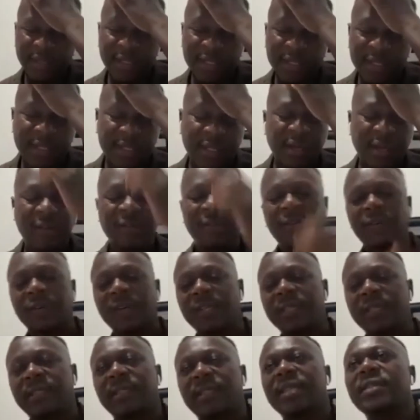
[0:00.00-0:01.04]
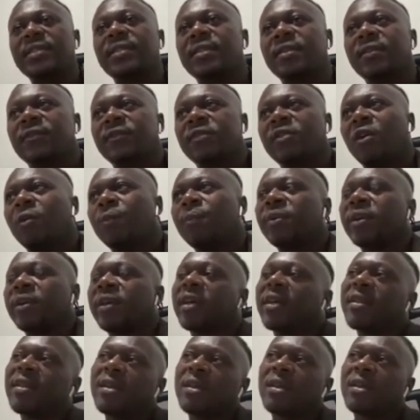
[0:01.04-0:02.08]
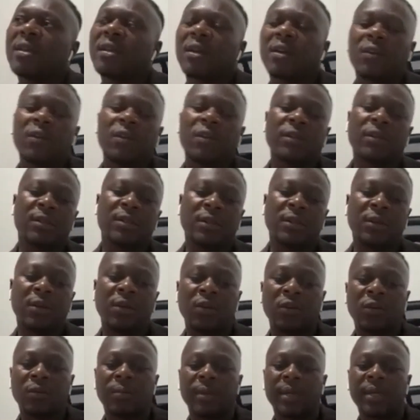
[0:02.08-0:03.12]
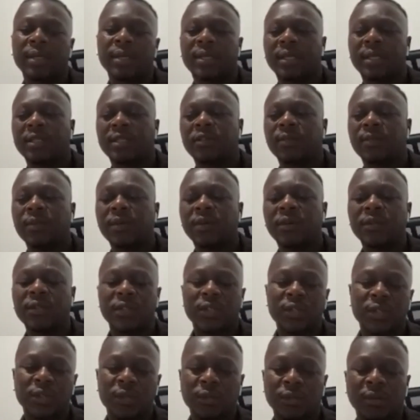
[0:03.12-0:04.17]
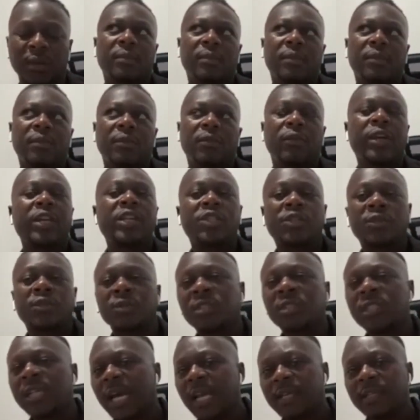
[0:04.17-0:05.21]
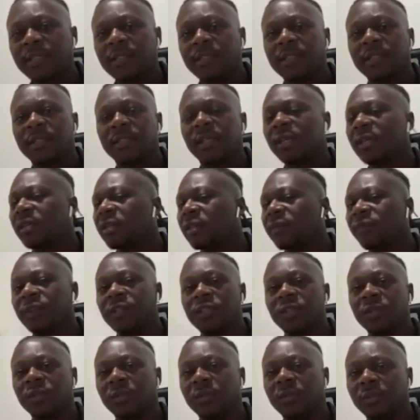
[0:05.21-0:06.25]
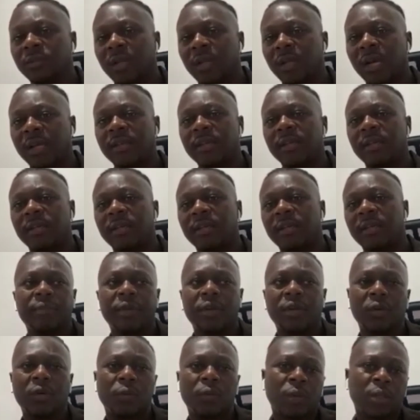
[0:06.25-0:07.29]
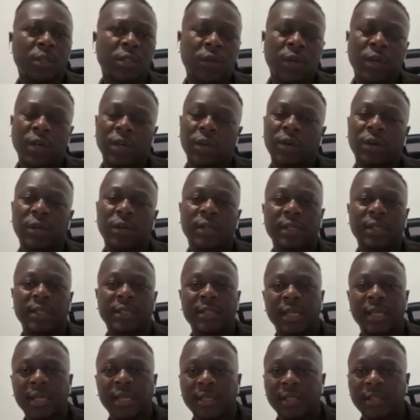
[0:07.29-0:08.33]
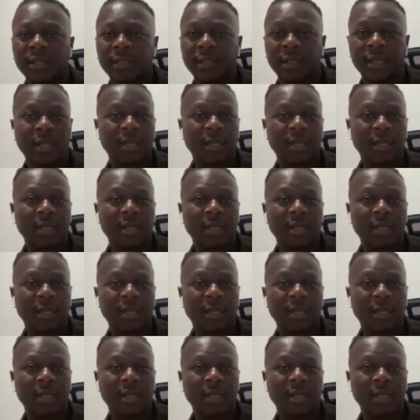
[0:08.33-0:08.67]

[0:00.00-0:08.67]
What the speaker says: is still a very sensitive topic, I think, across the globe. And to be honest with you, racial challenges are individual. I think, you know, what's going on in the States